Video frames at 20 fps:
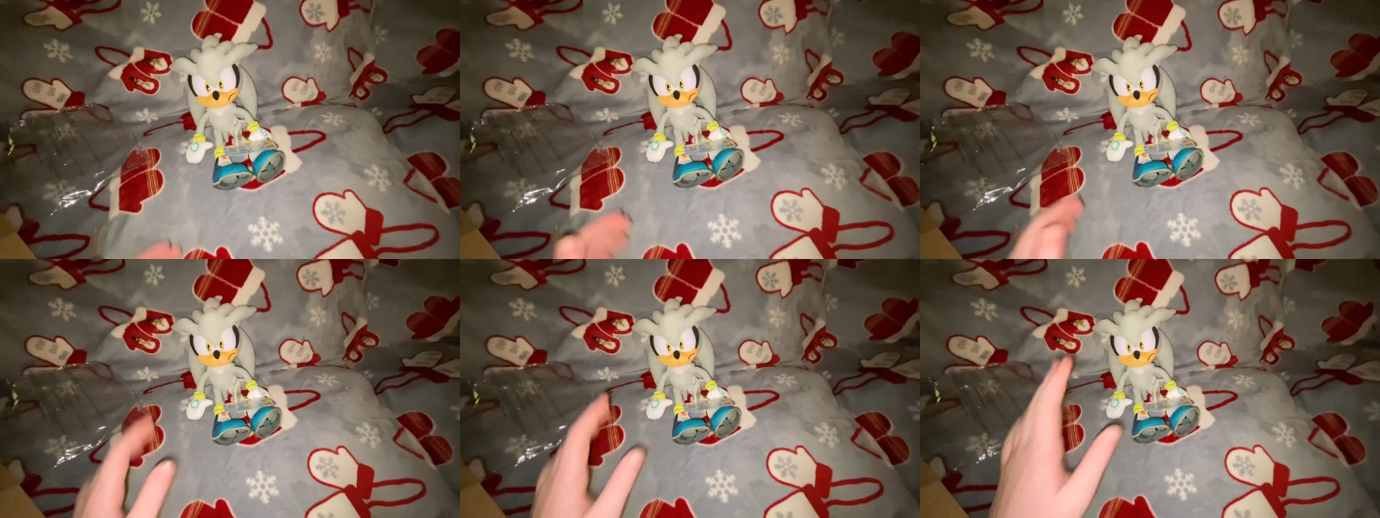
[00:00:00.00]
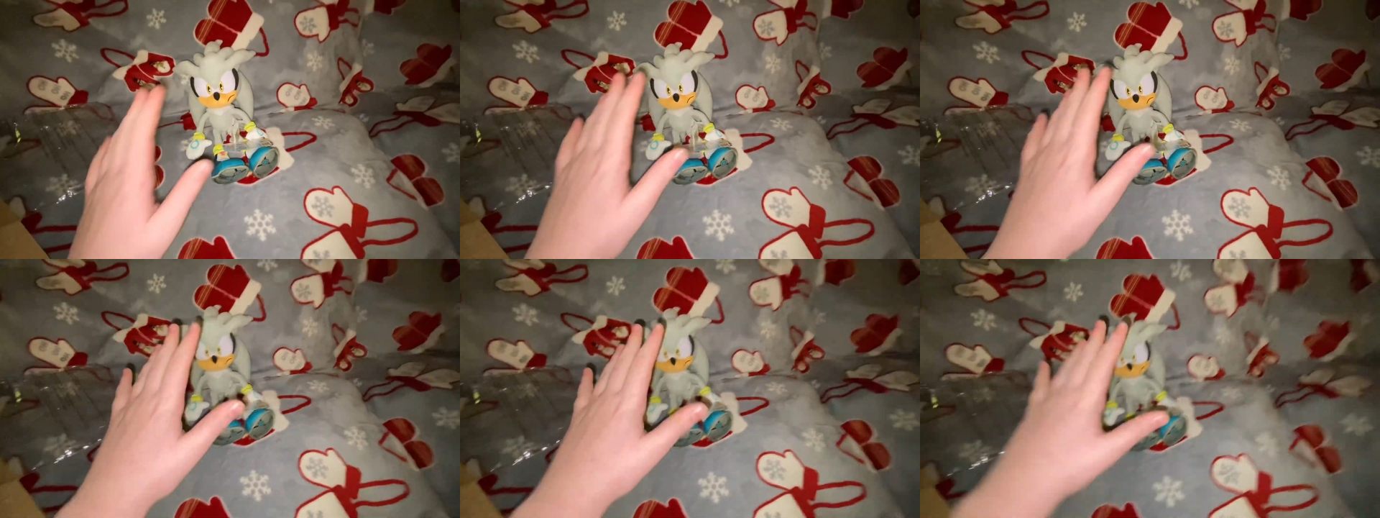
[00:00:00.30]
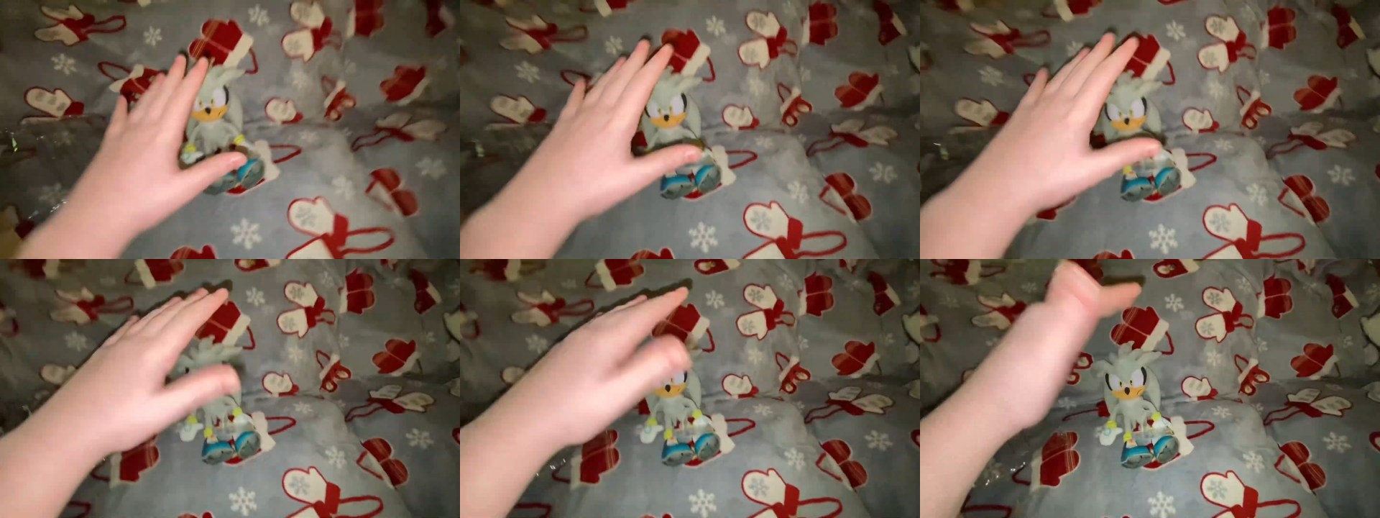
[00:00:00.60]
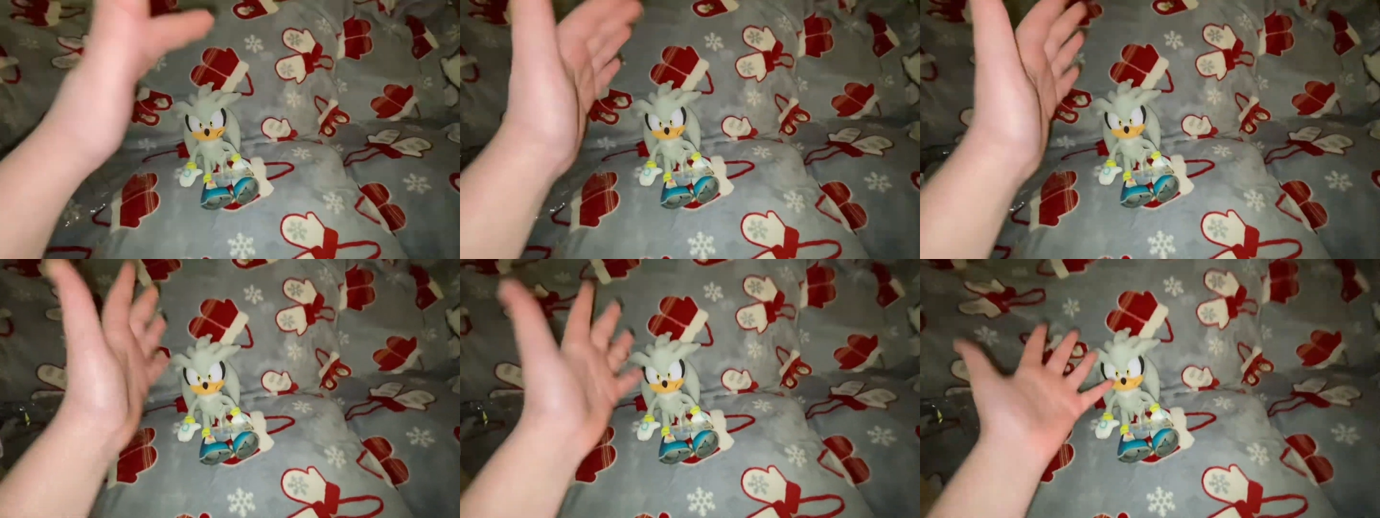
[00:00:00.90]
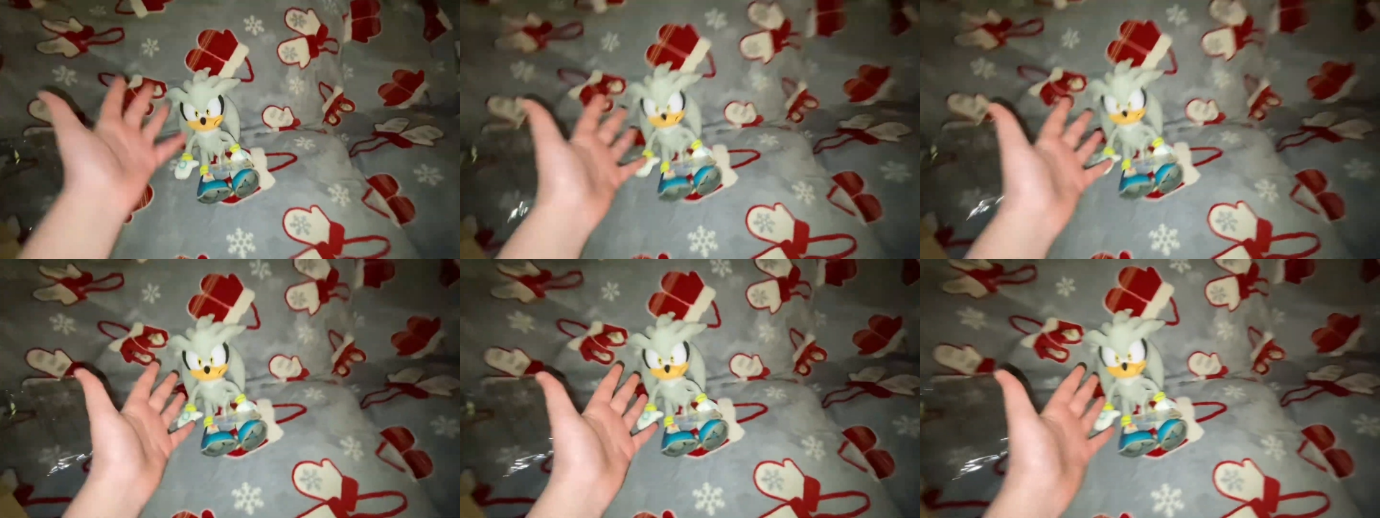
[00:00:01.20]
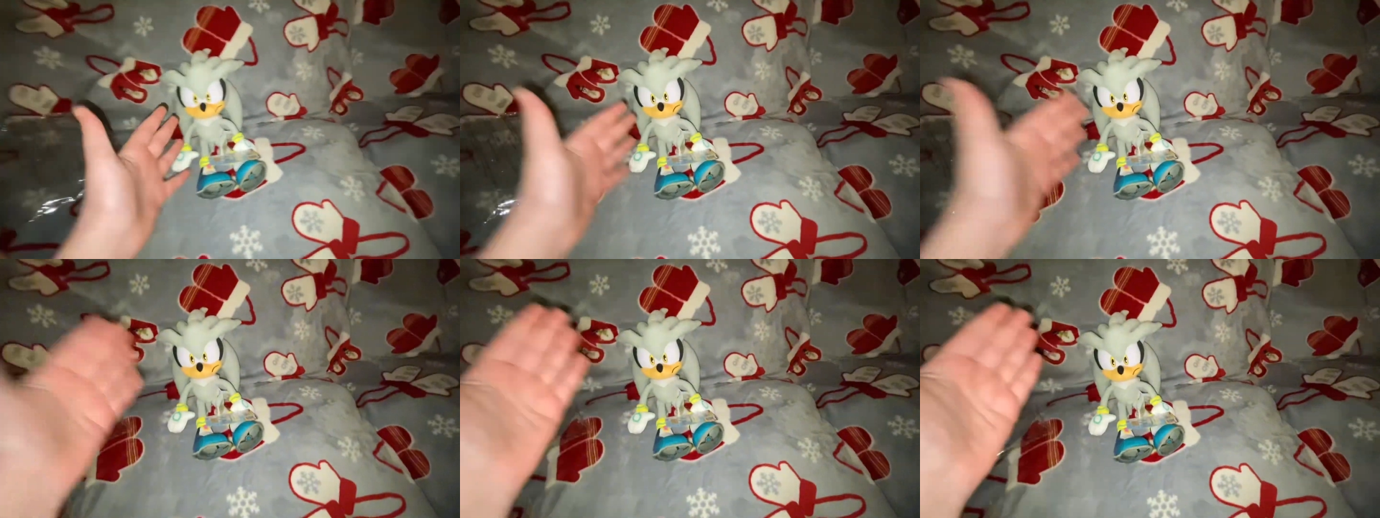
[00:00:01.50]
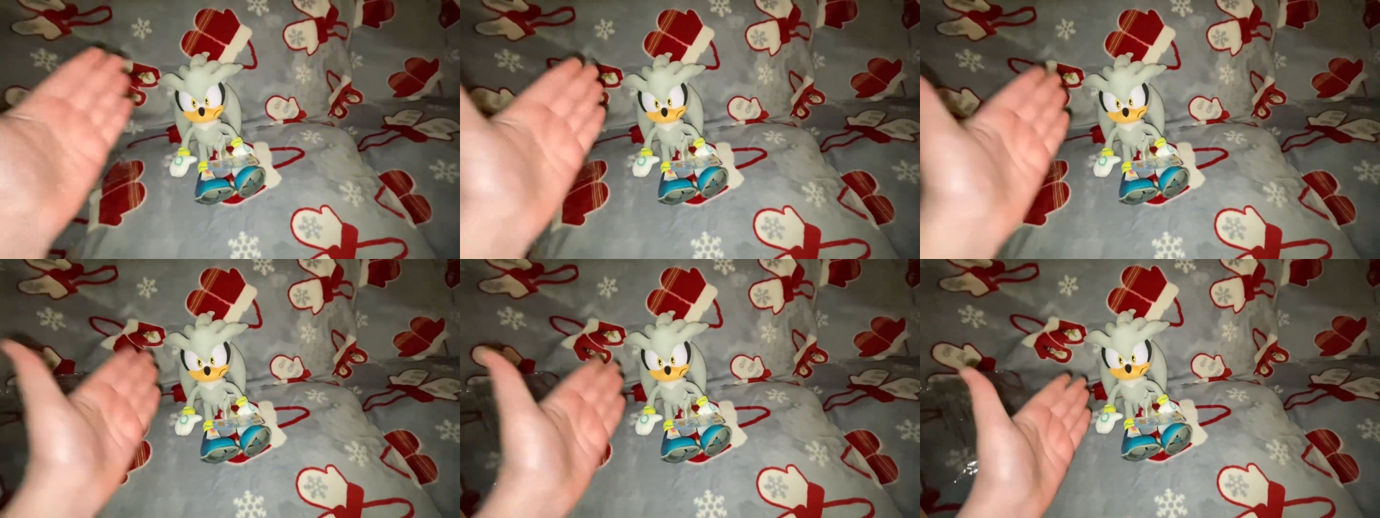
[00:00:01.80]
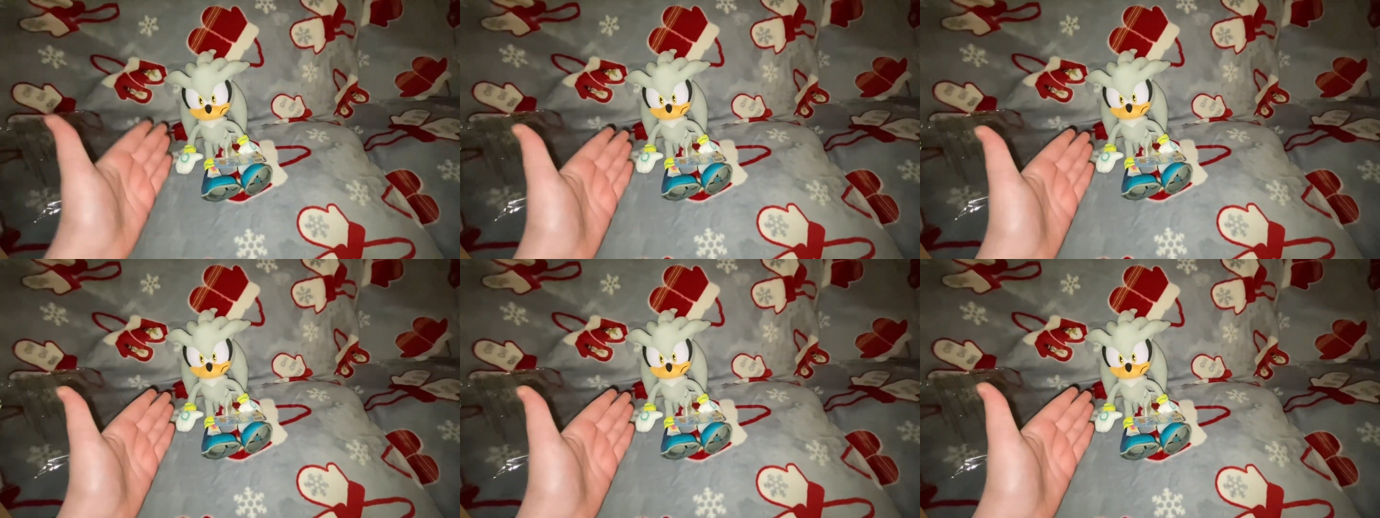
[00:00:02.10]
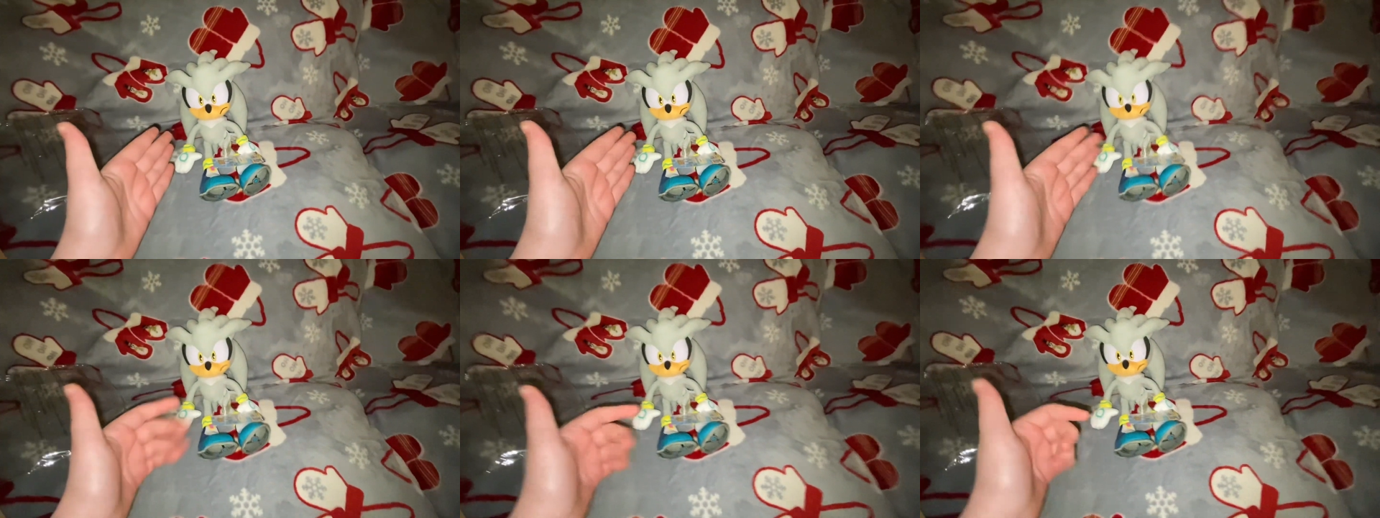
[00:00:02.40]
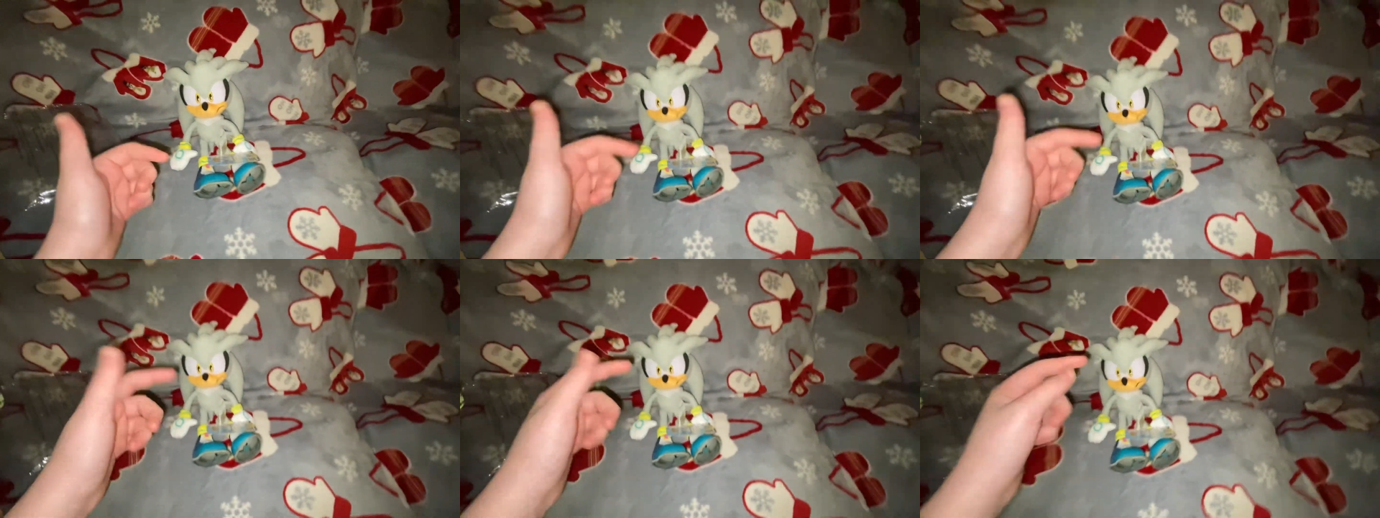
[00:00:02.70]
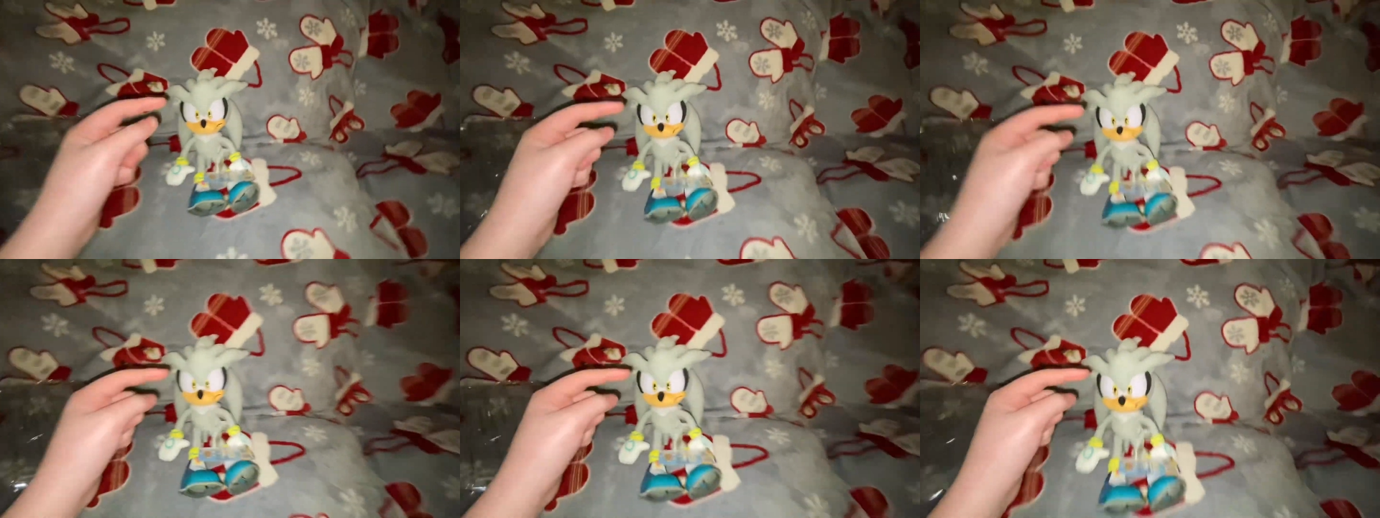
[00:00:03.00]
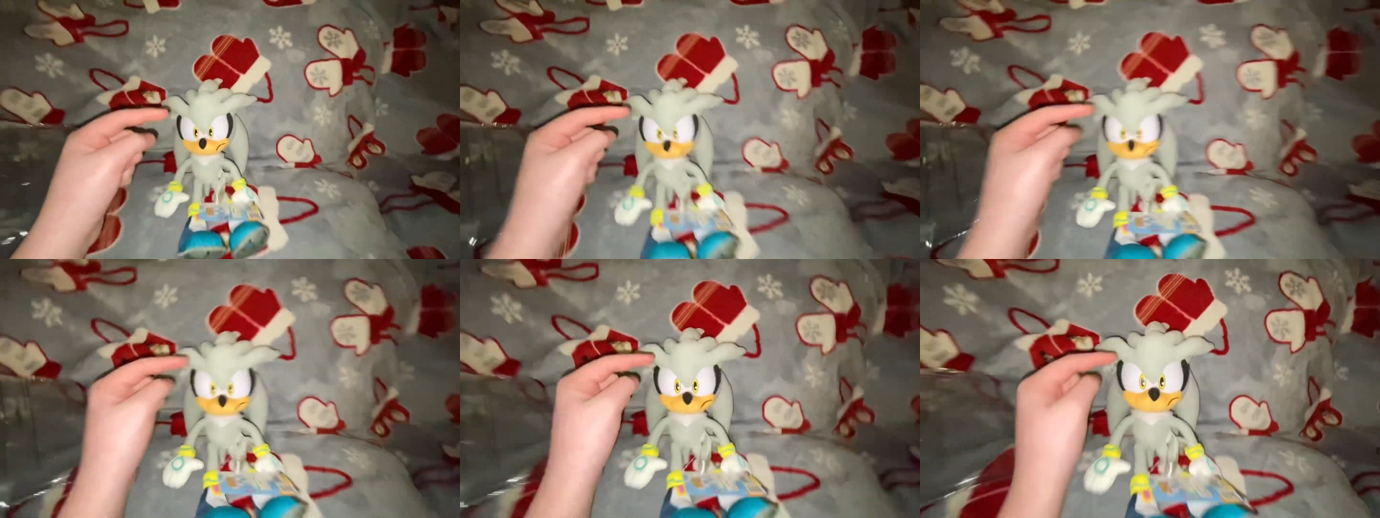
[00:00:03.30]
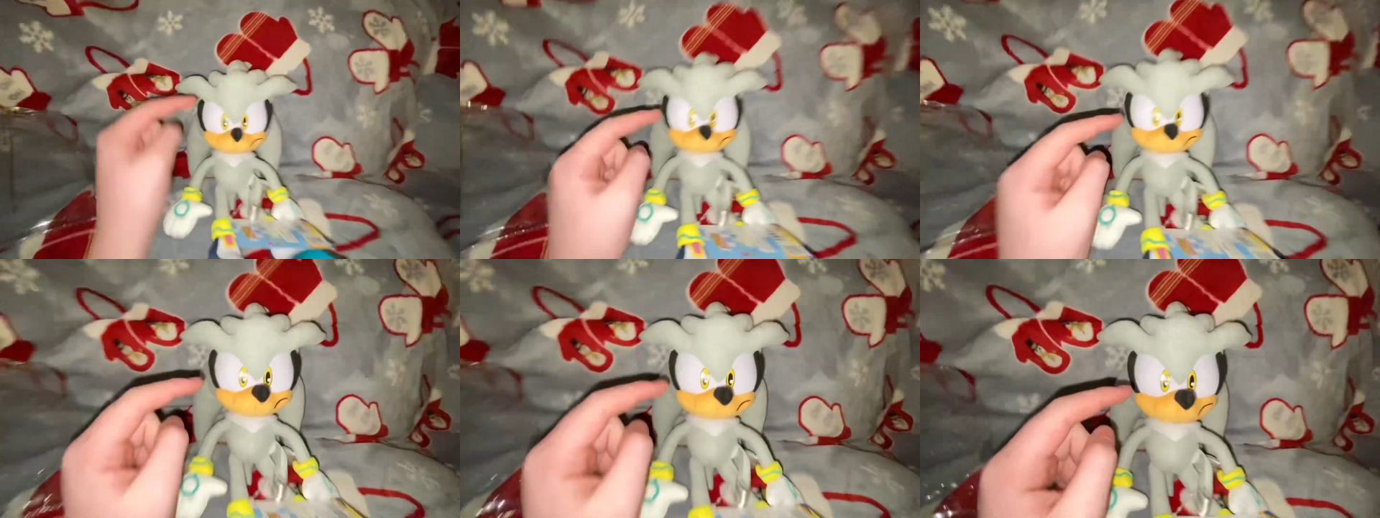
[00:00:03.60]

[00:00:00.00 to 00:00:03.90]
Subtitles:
(no speaker visible)